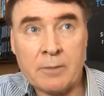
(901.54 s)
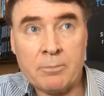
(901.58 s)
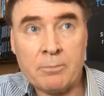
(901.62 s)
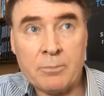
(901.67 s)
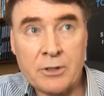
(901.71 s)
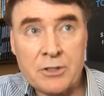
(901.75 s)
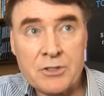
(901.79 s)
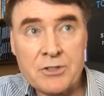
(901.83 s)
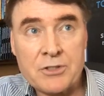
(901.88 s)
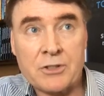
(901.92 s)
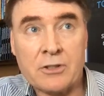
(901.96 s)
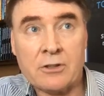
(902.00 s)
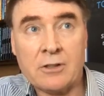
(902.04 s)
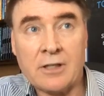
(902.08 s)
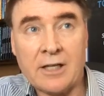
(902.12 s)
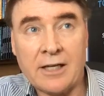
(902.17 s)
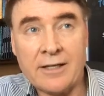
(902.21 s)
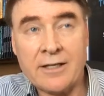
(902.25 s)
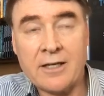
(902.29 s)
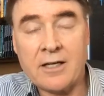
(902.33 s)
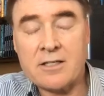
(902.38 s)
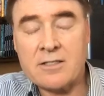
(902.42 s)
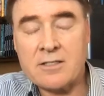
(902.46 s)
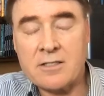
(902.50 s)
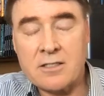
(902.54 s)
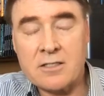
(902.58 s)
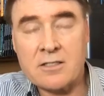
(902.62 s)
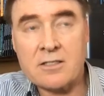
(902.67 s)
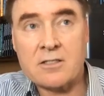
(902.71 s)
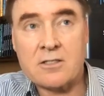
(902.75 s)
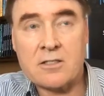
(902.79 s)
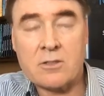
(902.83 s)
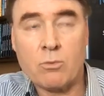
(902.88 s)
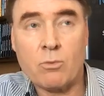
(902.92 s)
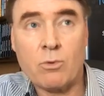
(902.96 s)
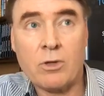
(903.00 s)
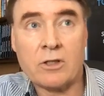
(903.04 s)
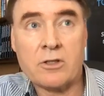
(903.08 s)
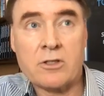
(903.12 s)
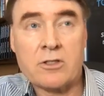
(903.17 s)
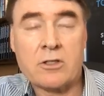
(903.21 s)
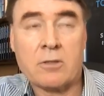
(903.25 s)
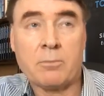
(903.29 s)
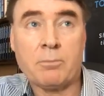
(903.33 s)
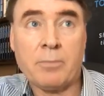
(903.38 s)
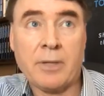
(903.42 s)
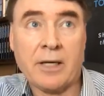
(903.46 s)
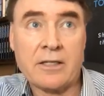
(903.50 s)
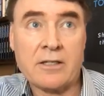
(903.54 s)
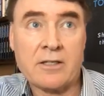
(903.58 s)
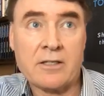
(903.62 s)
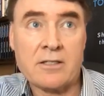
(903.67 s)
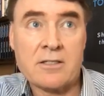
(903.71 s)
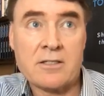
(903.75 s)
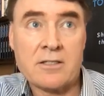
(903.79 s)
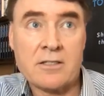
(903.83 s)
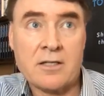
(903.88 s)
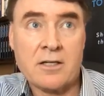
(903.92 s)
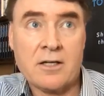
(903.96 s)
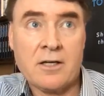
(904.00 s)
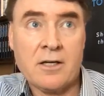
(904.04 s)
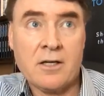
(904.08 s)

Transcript: personal AI assistants and wellness companions.